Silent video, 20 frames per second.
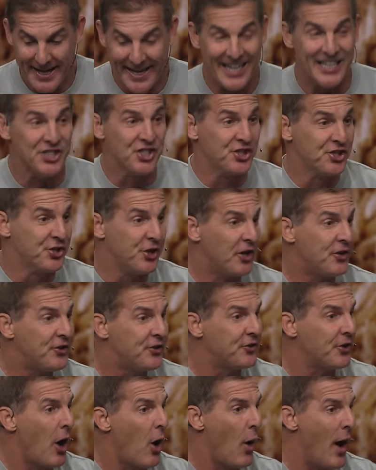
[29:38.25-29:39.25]
It
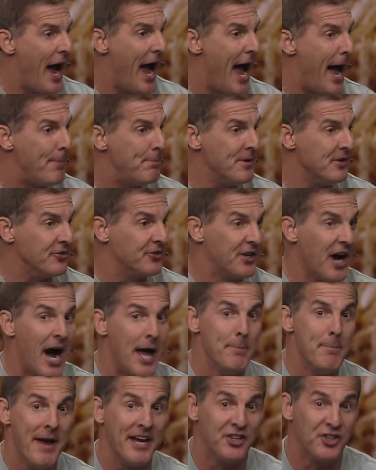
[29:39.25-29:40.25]
just so happens
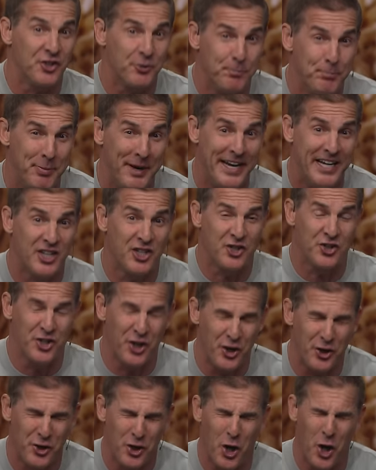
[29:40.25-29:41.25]
God may speak
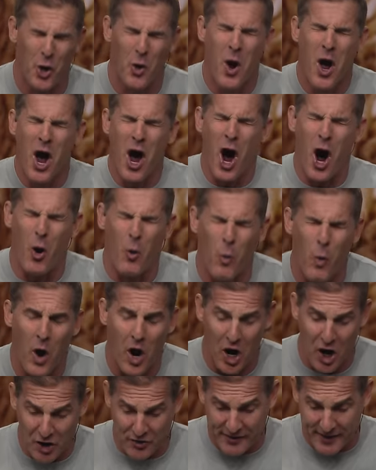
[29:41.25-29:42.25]
to you a
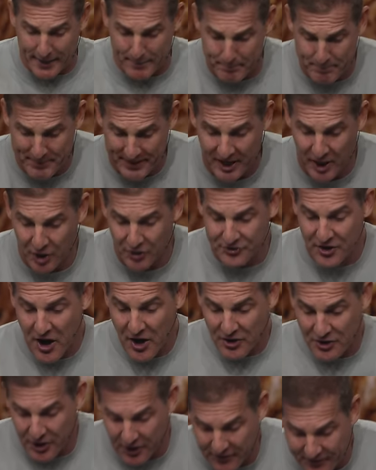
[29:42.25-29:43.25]
word that builds
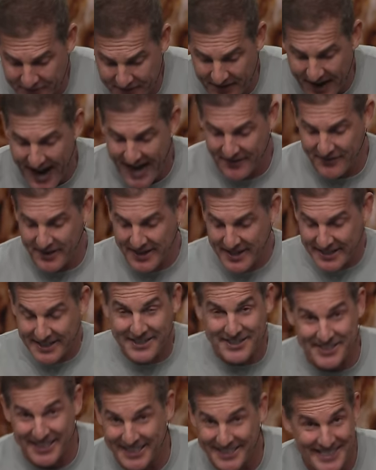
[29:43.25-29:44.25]
your faith
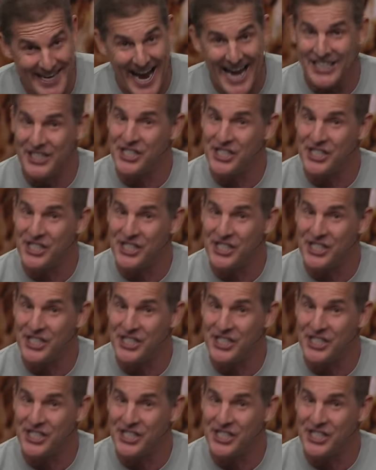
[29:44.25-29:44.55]
Today,